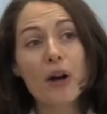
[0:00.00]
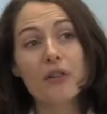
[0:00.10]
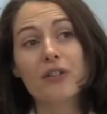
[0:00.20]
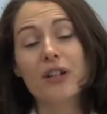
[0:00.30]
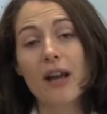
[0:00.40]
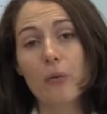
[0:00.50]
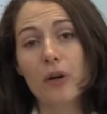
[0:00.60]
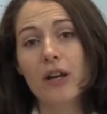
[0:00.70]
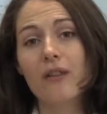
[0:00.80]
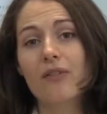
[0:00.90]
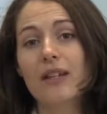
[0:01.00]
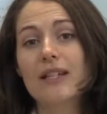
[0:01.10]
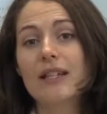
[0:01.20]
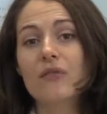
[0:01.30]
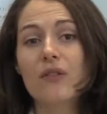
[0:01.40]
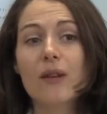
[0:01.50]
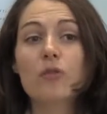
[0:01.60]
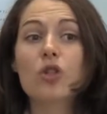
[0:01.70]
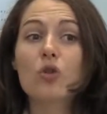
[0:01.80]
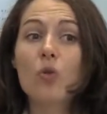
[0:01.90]
part of our networking event is for
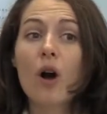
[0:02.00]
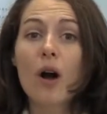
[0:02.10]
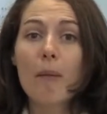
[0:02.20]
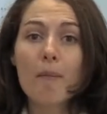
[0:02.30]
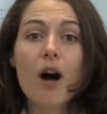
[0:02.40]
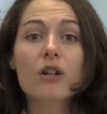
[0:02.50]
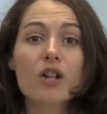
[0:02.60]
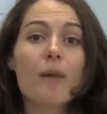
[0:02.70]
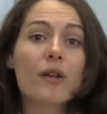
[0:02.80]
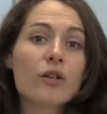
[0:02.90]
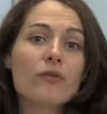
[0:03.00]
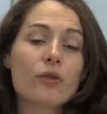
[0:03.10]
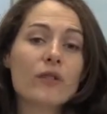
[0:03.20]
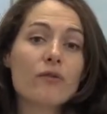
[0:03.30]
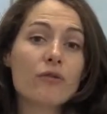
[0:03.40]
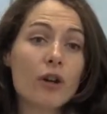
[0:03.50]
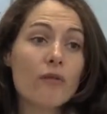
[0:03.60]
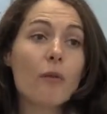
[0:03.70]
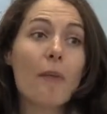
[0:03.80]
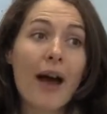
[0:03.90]
them to do mock job interviews in front
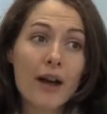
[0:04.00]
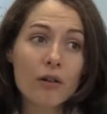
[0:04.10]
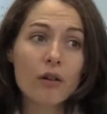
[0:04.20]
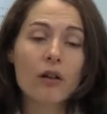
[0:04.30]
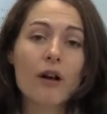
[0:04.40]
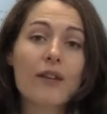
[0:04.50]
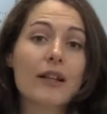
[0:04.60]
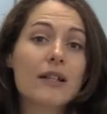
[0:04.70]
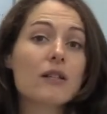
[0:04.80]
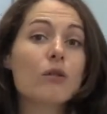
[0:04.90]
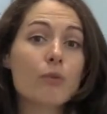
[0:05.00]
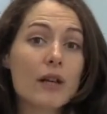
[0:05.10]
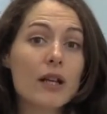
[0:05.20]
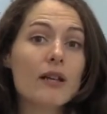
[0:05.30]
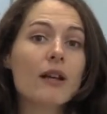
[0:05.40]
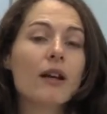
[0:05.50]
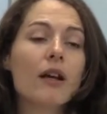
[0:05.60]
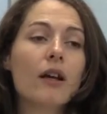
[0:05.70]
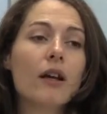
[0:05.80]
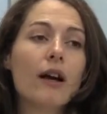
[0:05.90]
of a panel of at least 3
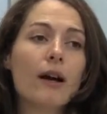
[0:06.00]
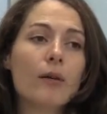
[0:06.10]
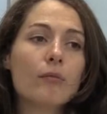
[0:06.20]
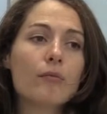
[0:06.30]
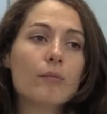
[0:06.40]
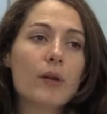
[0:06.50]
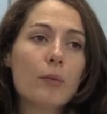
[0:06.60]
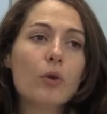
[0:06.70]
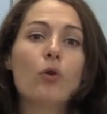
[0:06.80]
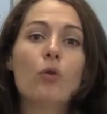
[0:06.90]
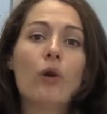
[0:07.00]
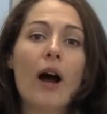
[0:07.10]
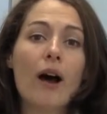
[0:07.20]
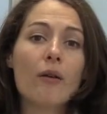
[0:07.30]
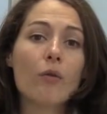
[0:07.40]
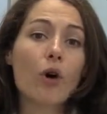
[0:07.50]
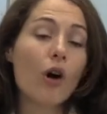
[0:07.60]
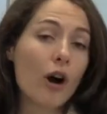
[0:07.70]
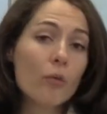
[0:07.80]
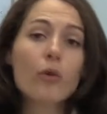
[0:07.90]
people who
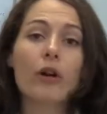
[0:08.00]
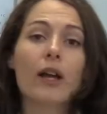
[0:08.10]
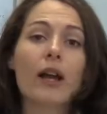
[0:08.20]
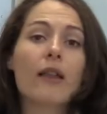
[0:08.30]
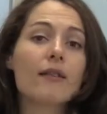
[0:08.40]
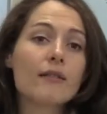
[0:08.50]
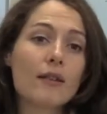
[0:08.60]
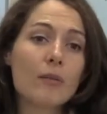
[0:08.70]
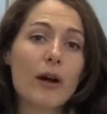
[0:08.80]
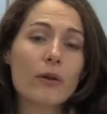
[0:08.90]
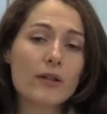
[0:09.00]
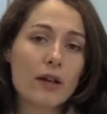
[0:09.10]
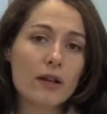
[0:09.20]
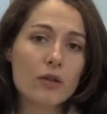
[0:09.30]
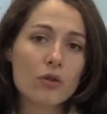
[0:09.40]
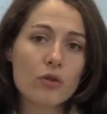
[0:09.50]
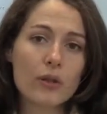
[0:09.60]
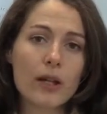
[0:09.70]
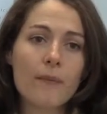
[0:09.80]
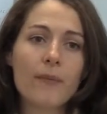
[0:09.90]
are working in the biotech
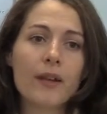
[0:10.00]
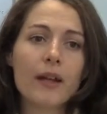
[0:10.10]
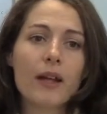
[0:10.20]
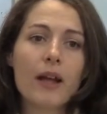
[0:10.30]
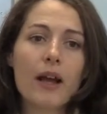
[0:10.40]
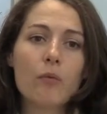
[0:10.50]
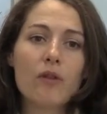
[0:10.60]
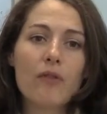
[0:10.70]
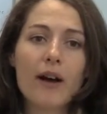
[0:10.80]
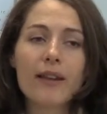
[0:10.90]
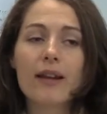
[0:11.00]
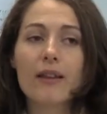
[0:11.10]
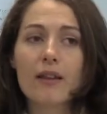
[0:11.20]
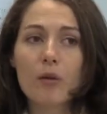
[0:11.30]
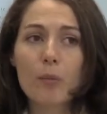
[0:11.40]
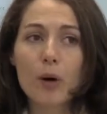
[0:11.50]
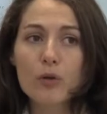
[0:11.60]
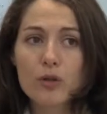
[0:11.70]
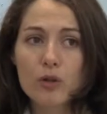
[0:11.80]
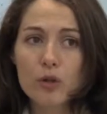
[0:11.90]
industry. And we find that the
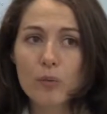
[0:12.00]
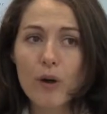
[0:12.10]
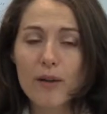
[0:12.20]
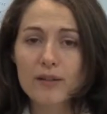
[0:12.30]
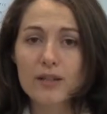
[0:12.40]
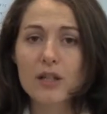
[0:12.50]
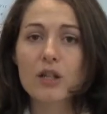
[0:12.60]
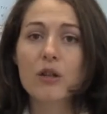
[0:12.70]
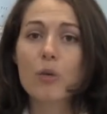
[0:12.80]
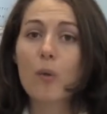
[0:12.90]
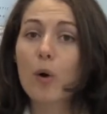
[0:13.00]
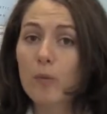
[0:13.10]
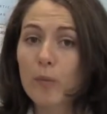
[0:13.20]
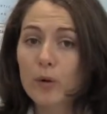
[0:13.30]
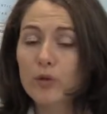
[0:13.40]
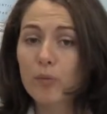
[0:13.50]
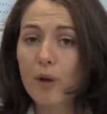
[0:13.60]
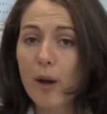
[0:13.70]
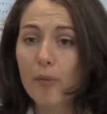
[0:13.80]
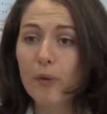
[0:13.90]
poster presentation, the poster
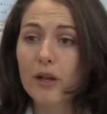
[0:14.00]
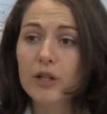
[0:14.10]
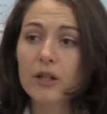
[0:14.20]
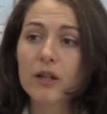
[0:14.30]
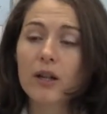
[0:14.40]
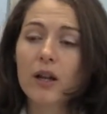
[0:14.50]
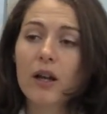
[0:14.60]
preparation